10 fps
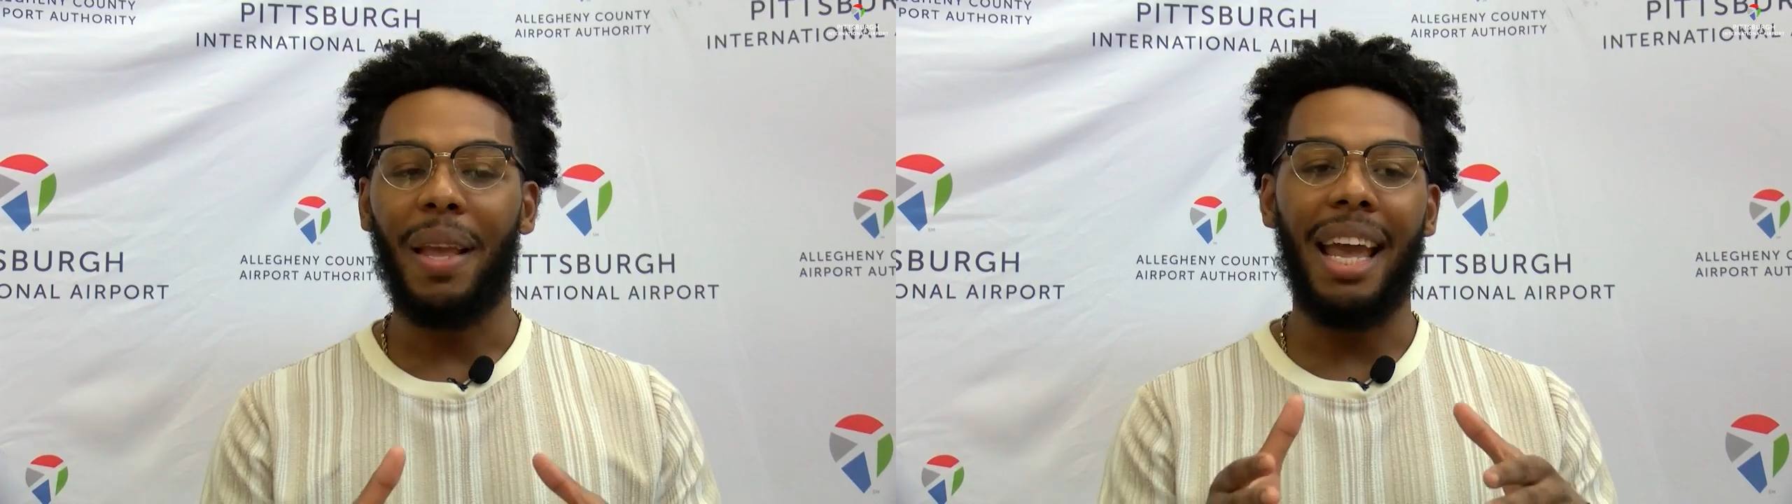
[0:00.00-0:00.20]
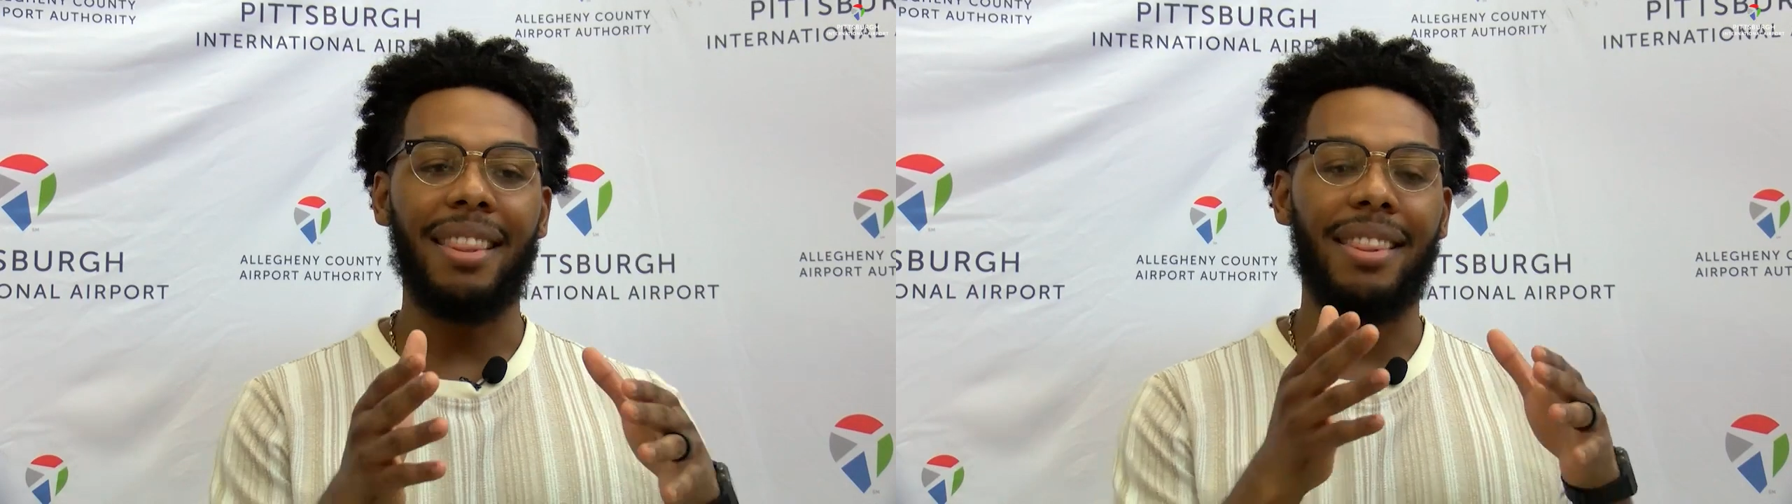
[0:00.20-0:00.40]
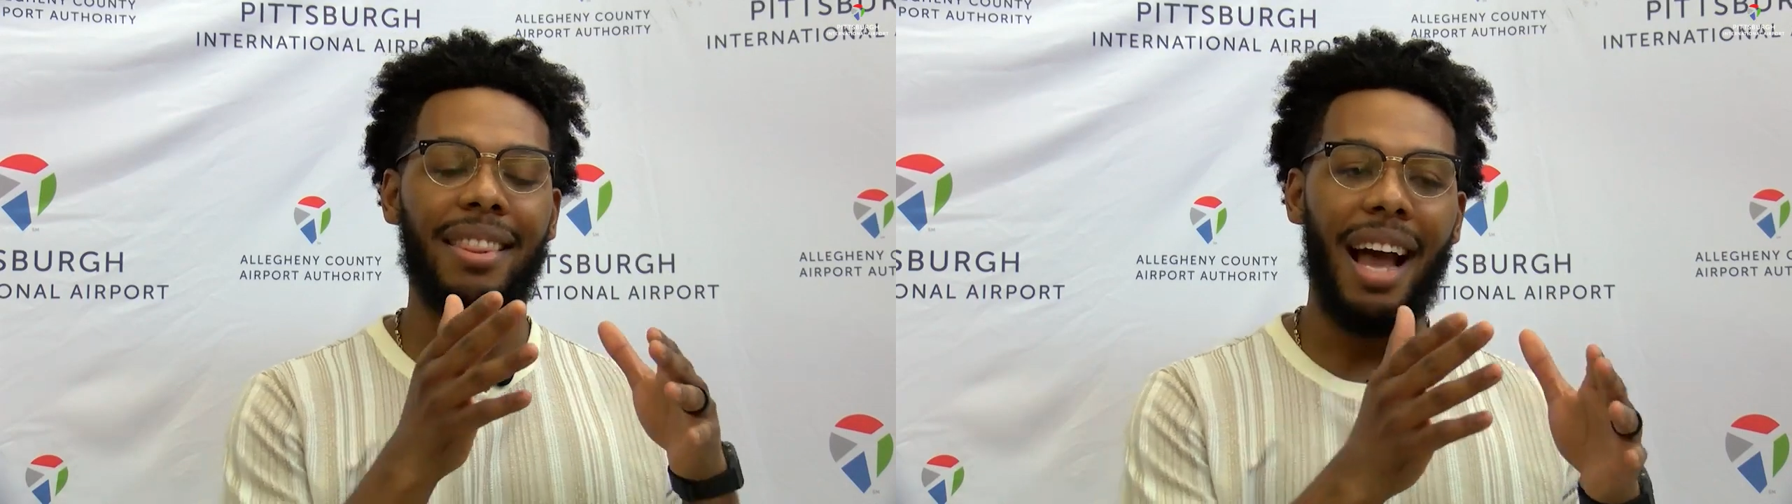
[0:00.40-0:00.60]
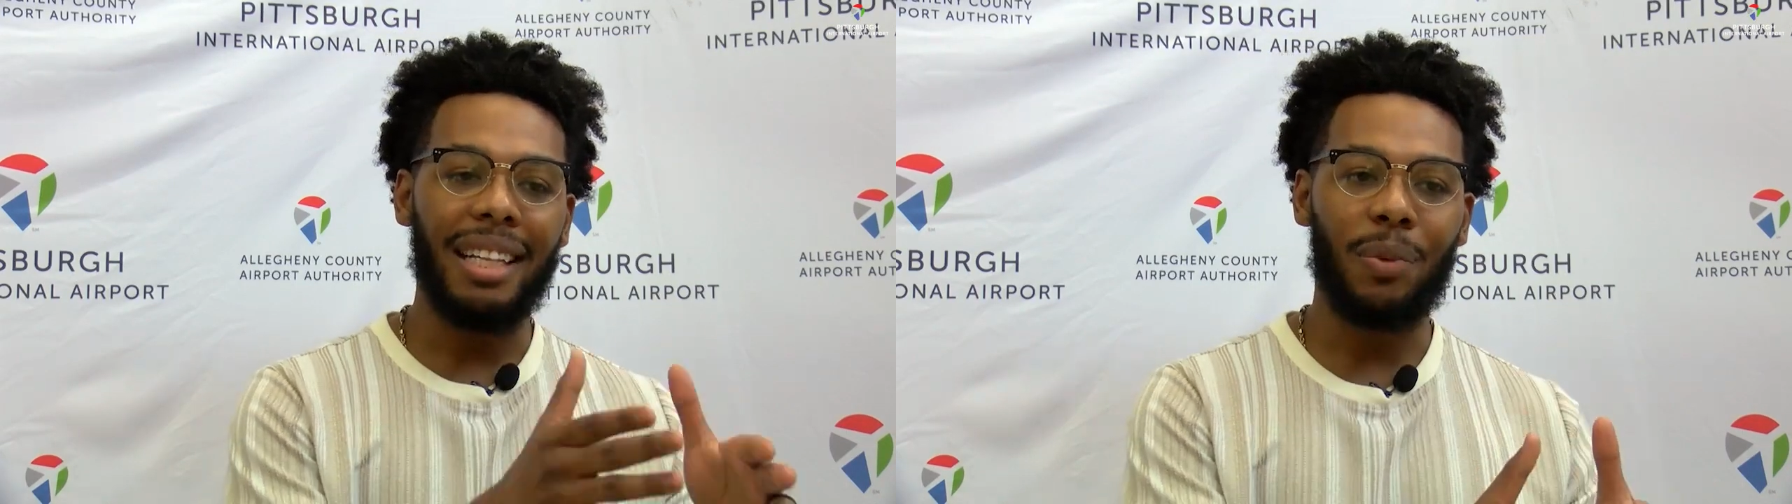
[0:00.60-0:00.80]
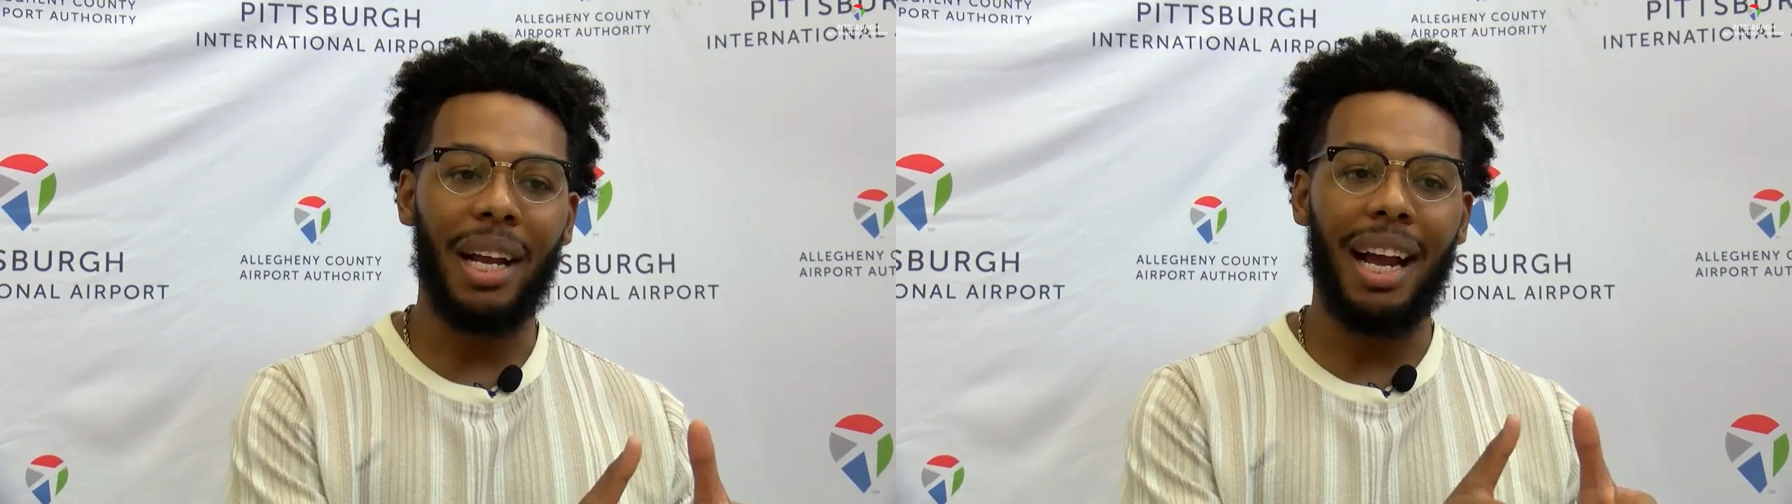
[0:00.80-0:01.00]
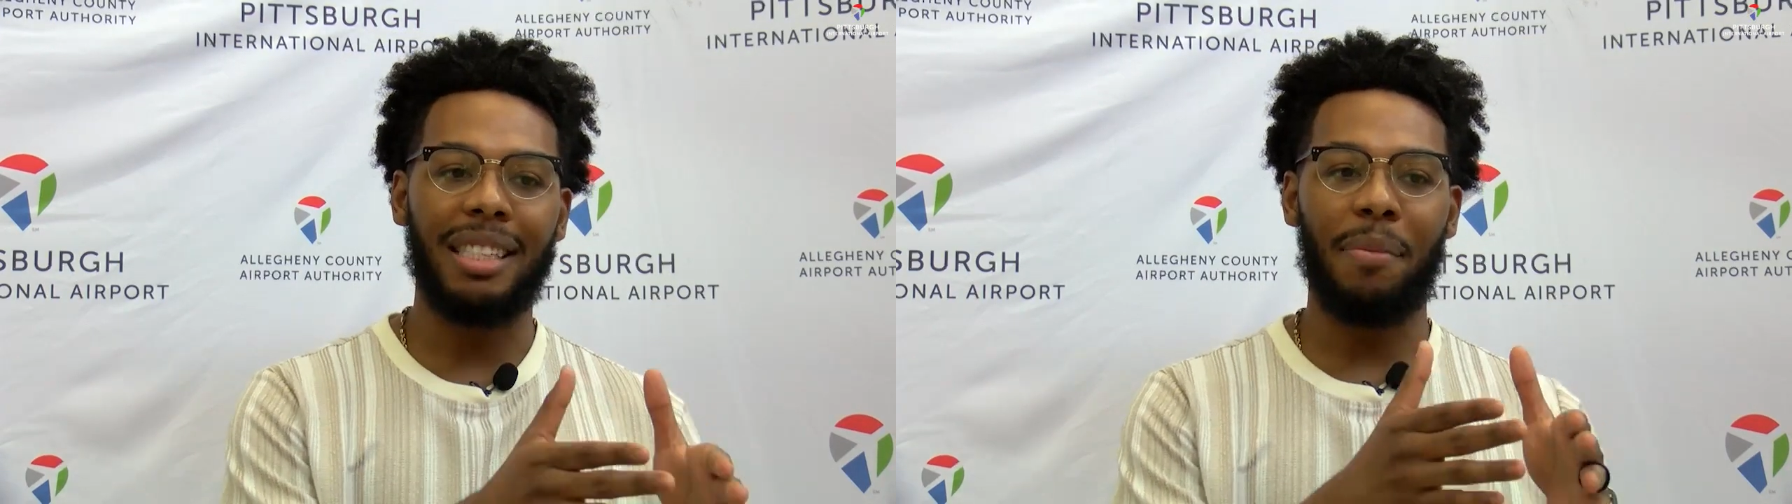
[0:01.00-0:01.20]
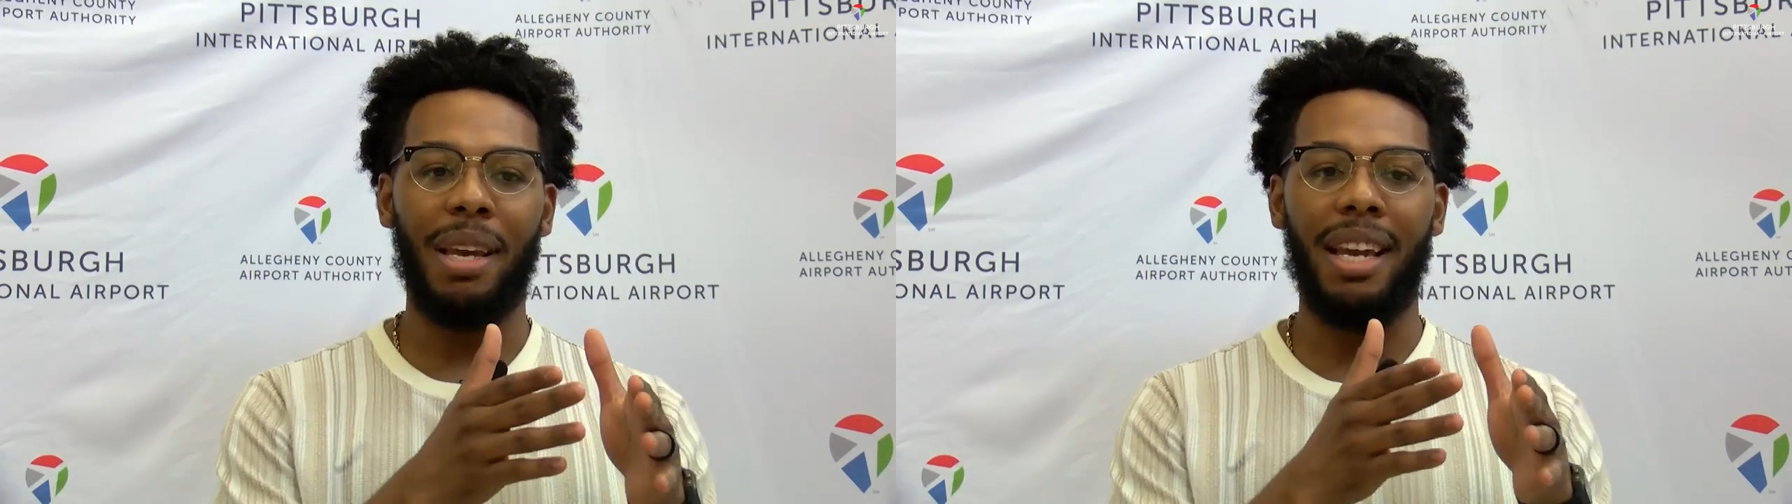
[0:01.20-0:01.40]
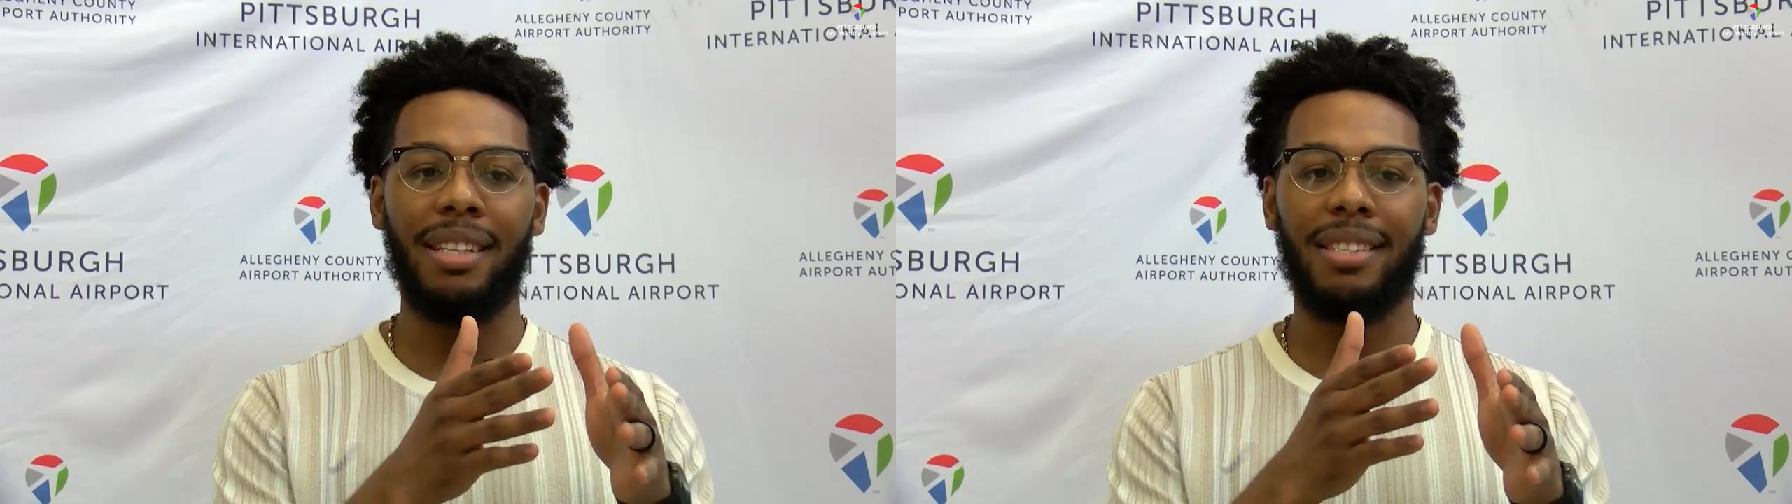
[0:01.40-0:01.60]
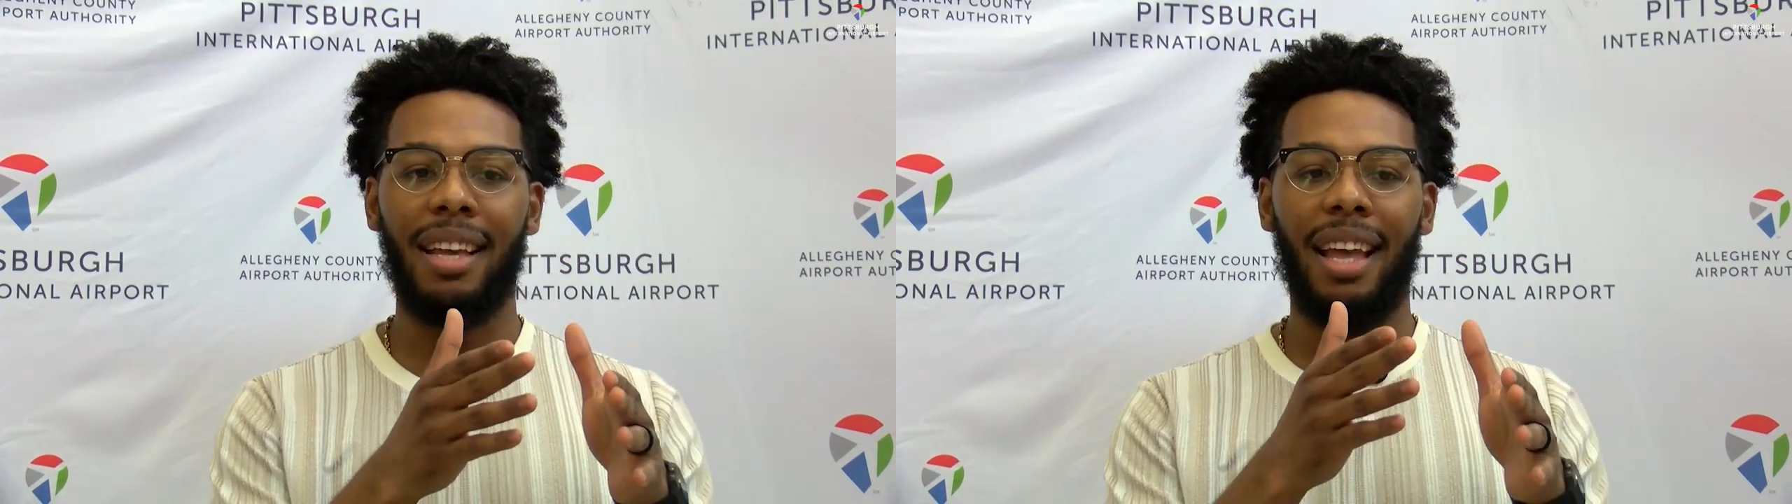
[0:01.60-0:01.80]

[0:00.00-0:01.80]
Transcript: And that's when I got to meet